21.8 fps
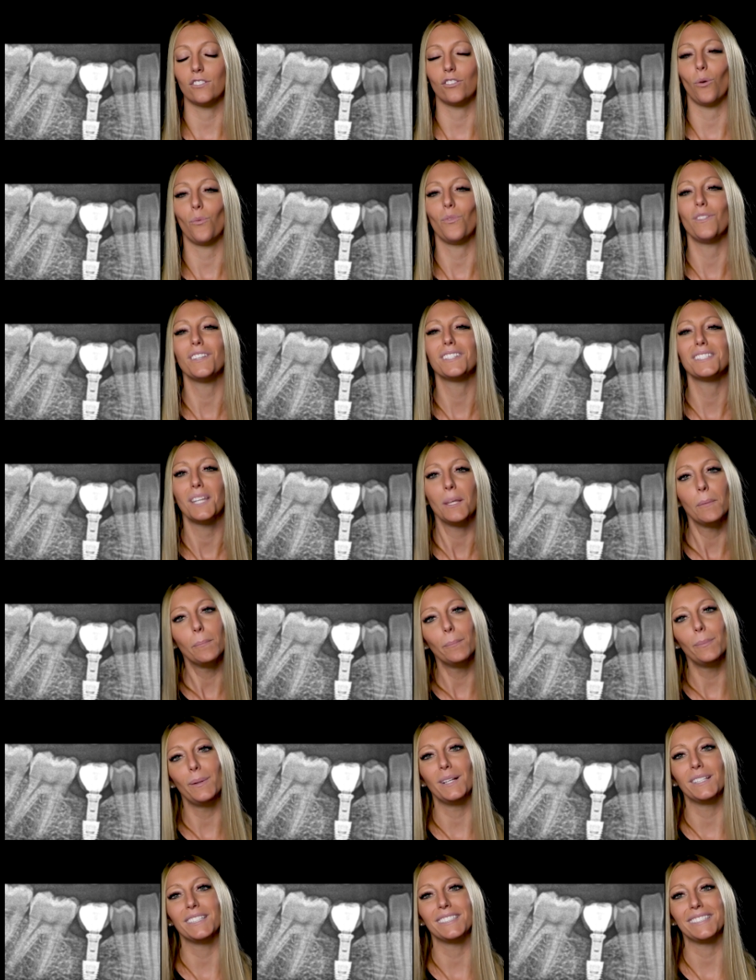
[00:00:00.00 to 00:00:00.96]
So this
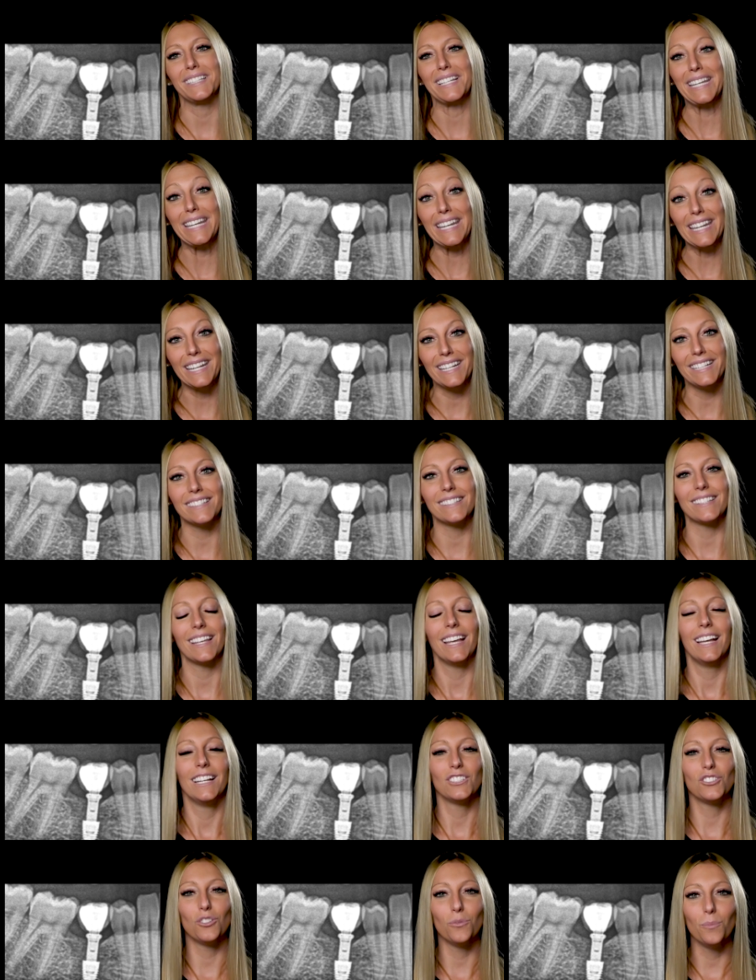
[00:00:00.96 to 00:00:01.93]
implant needs
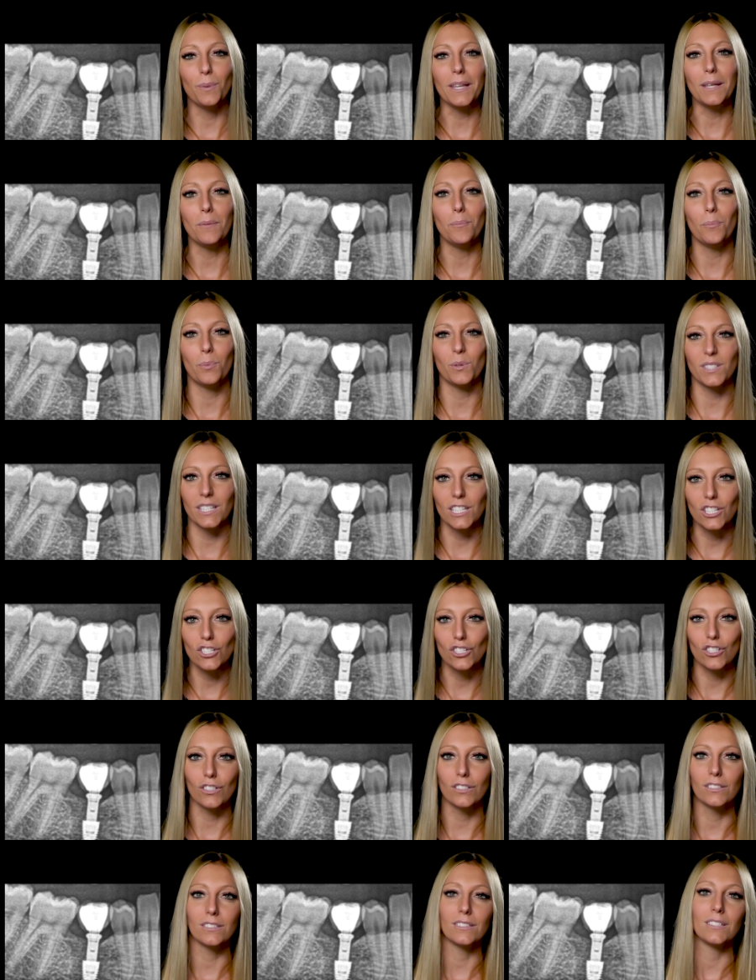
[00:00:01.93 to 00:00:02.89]
to be
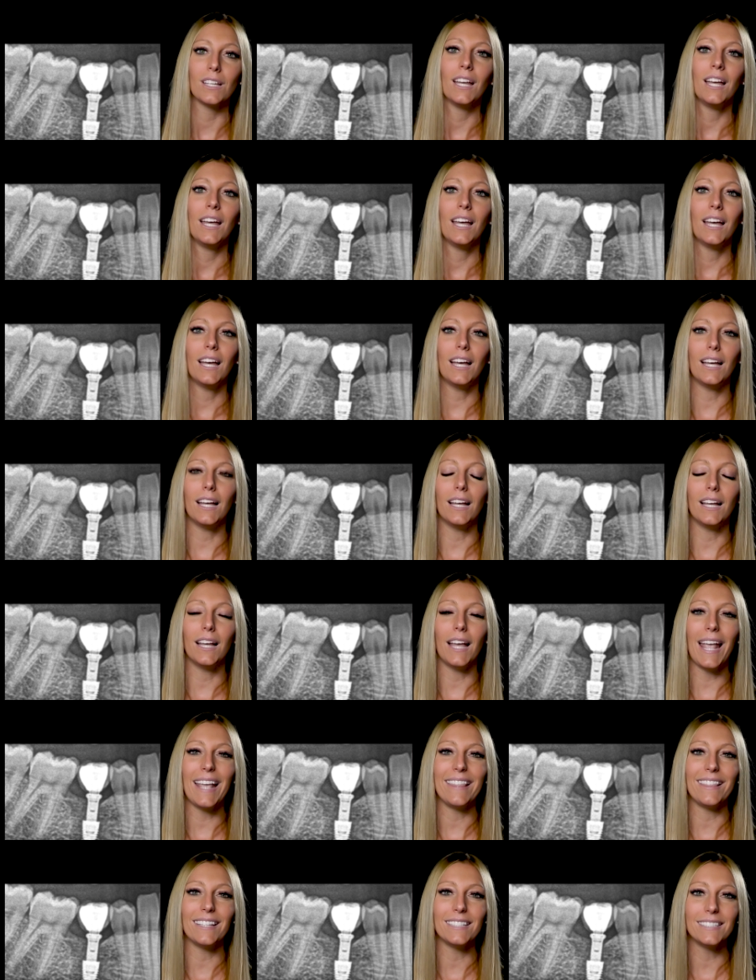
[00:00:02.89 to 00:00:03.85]
positioned
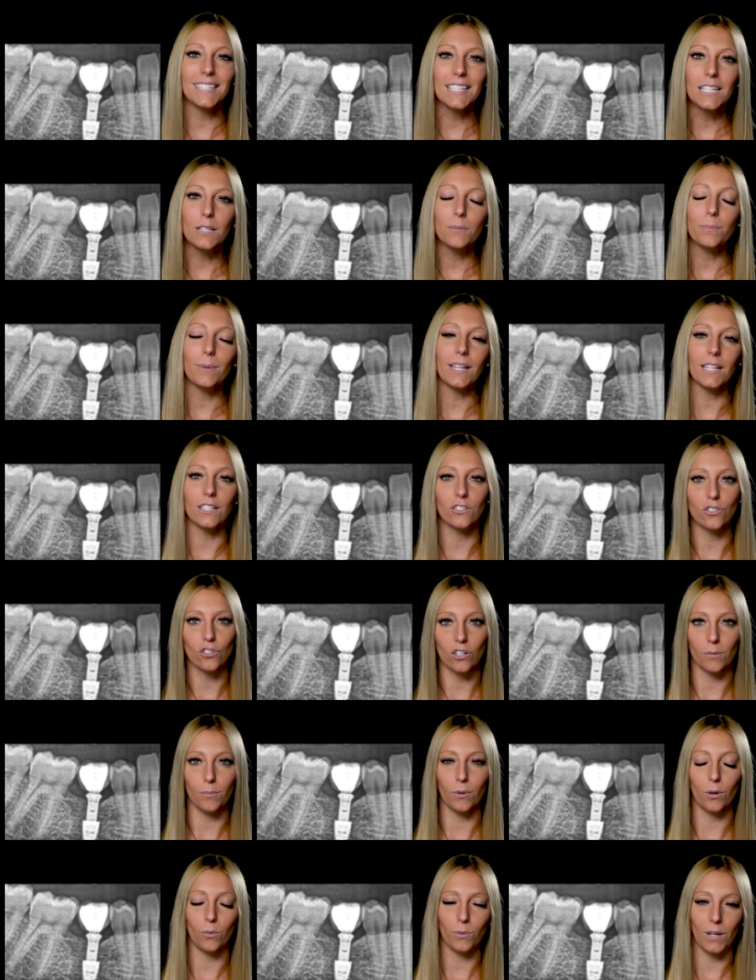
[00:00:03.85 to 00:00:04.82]
at a deep
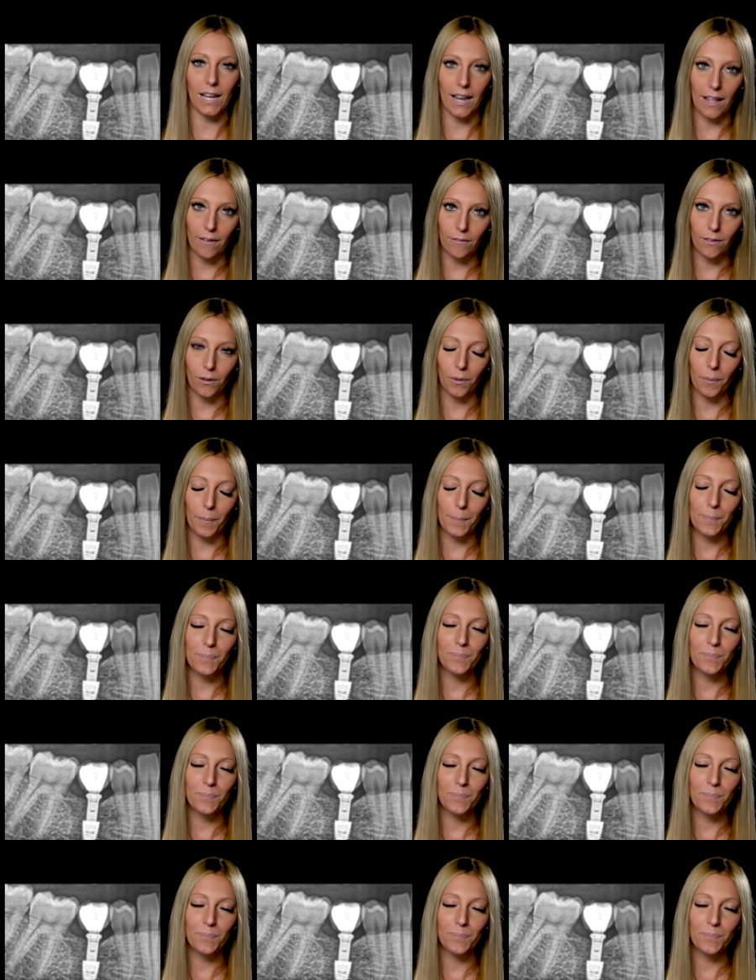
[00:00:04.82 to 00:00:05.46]
intrabony level.